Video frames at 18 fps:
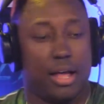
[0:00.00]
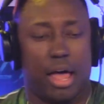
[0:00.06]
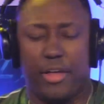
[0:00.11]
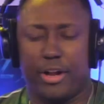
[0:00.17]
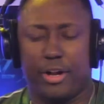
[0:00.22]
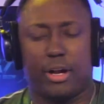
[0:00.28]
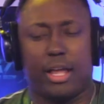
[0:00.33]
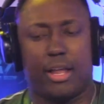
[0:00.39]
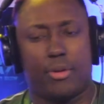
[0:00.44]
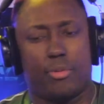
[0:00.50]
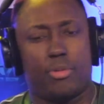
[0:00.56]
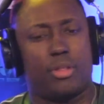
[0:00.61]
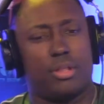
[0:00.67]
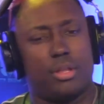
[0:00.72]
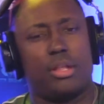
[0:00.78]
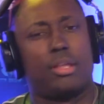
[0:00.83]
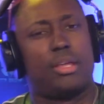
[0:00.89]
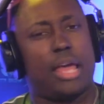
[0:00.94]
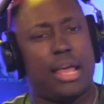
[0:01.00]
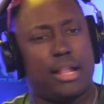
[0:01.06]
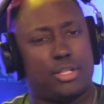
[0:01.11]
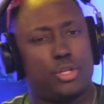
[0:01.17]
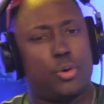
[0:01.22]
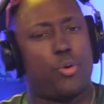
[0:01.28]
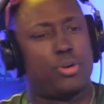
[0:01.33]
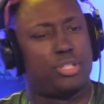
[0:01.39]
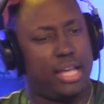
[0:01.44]
I think they're getting
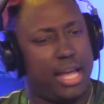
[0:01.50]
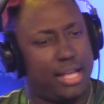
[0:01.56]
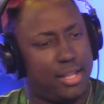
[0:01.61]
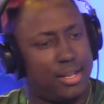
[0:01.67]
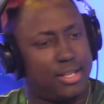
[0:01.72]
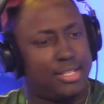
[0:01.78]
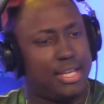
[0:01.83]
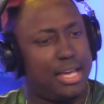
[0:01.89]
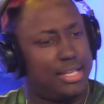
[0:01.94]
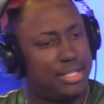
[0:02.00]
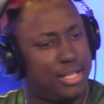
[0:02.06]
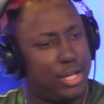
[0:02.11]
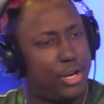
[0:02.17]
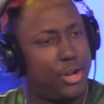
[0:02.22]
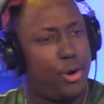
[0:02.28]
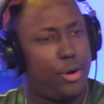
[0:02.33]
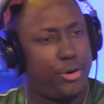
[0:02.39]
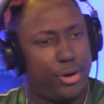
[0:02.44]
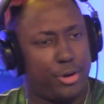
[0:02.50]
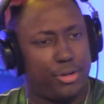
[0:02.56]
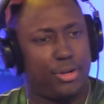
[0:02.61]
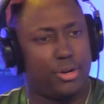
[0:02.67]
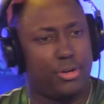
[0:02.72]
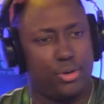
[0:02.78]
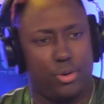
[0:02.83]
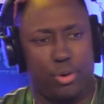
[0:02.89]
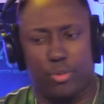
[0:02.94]
towards the end of the season, you know, and
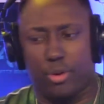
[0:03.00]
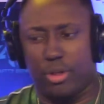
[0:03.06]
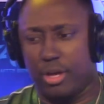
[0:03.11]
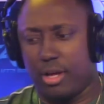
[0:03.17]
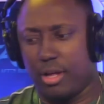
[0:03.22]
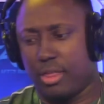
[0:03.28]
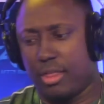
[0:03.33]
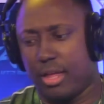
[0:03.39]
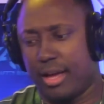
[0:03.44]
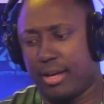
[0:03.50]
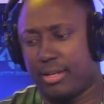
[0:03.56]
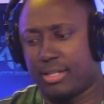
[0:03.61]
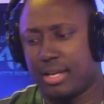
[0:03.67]
they're doing really good things.